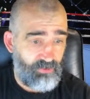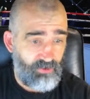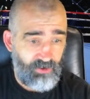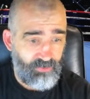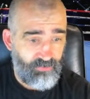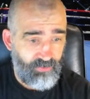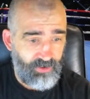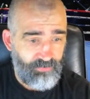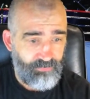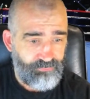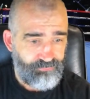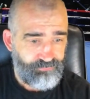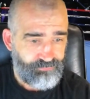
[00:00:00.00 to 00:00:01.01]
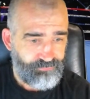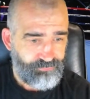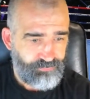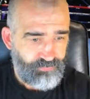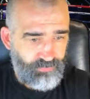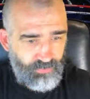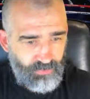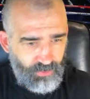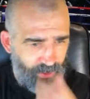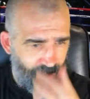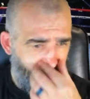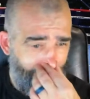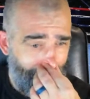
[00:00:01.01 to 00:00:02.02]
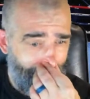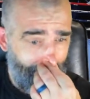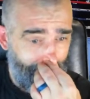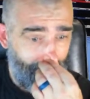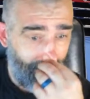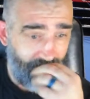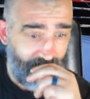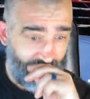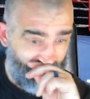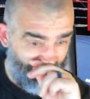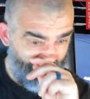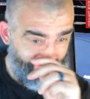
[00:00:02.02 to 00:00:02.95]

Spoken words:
I agree. What do we got?